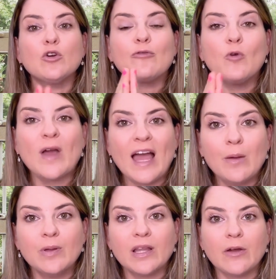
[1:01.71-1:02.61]

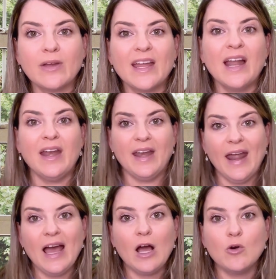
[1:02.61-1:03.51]
vocabulary,
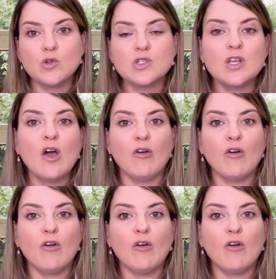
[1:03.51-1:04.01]
nouns,